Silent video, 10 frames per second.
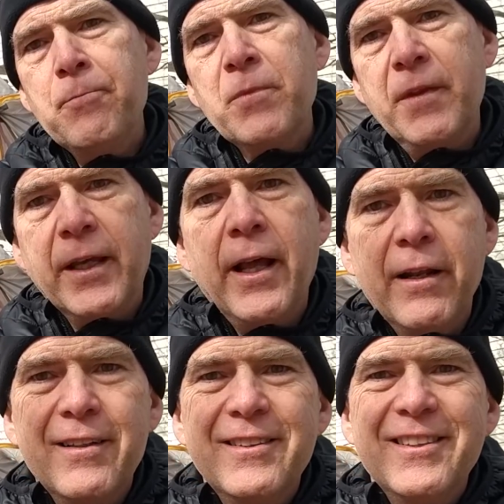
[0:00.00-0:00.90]
They get it.
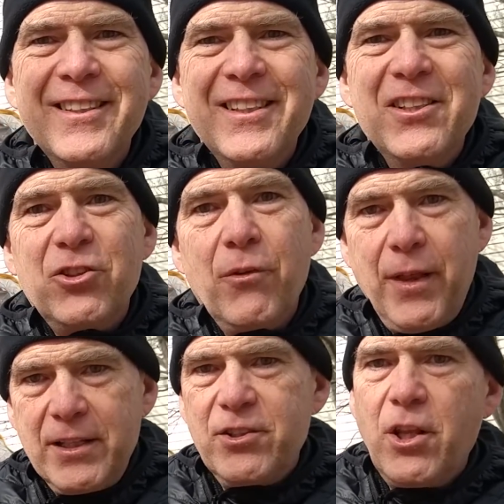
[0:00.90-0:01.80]
So
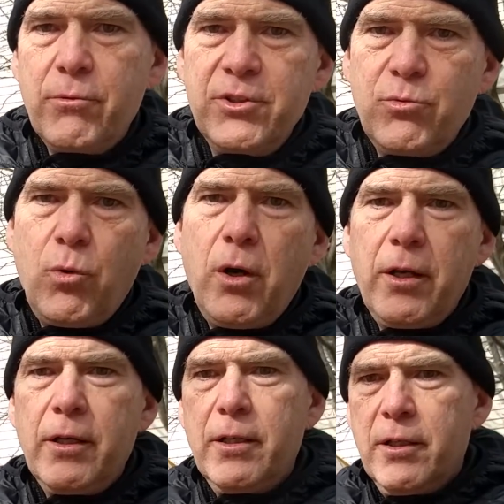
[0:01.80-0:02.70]
that's another reason why
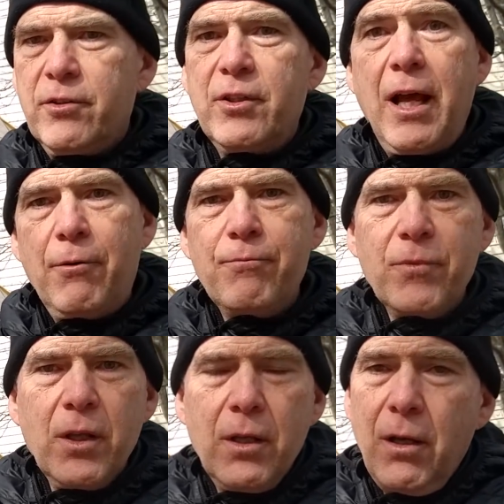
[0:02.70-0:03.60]
it is. Now,
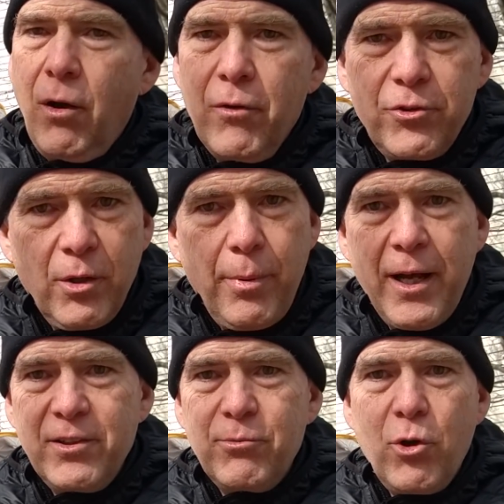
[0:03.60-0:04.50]
those other
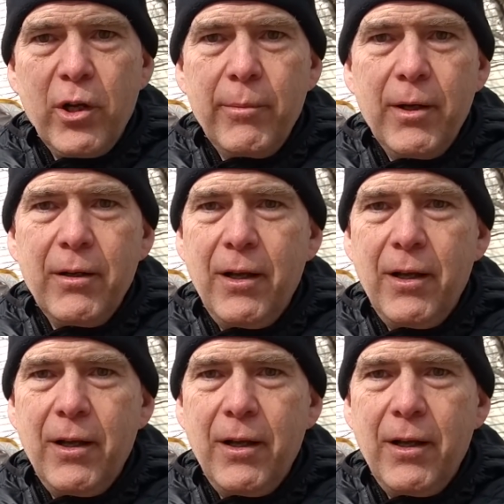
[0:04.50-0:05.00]
pads I'm talking about,